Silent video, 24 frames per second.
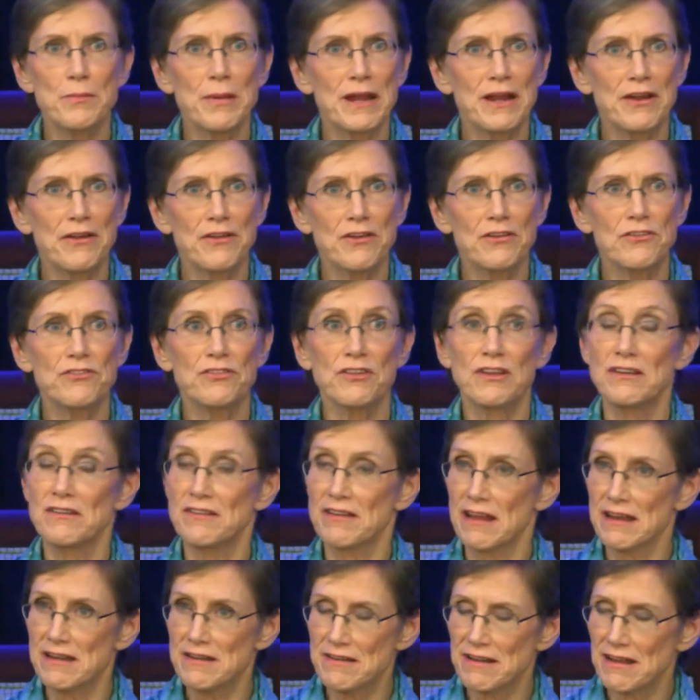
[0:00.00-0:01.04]
parents and
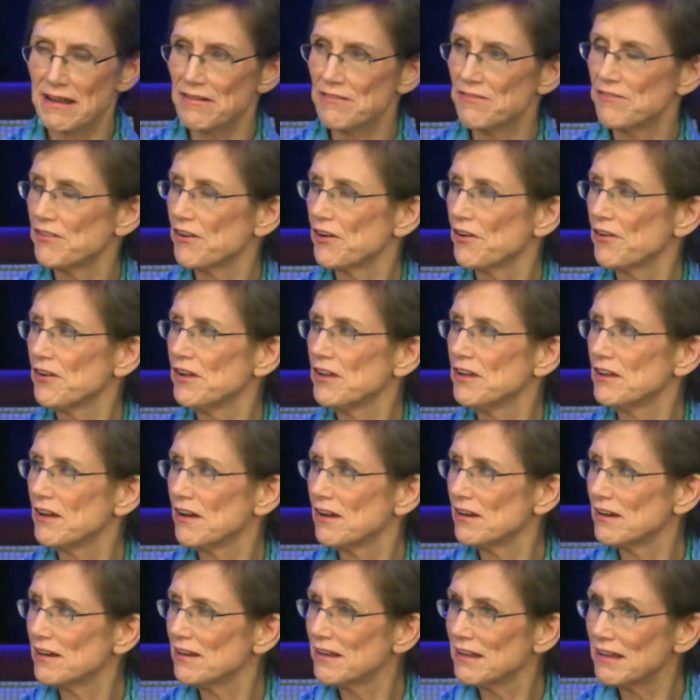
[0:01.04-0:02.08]
tend to have very
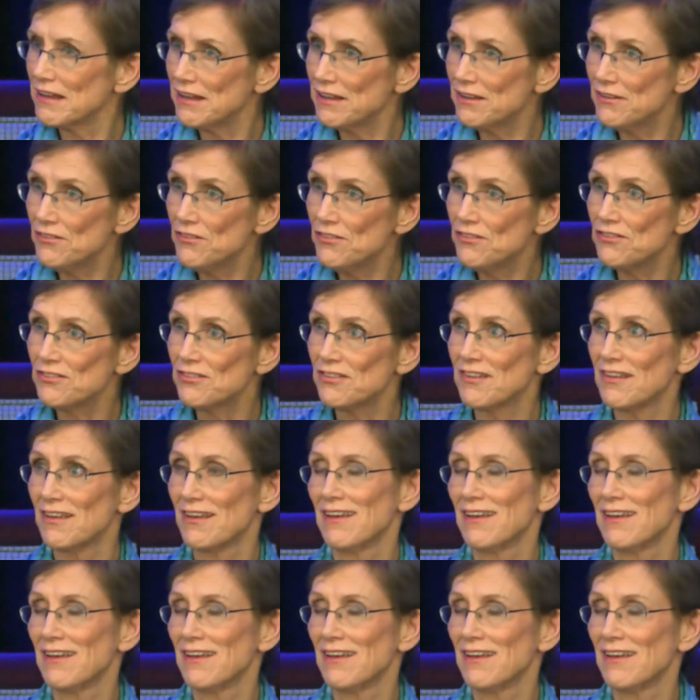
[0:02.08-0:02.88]
young kids.